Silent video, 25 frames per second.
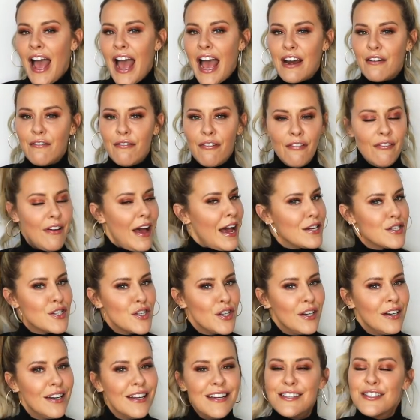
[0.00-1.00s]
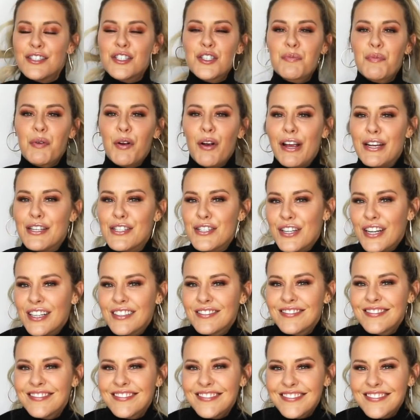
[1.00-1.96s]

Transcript: and fashion inspiration.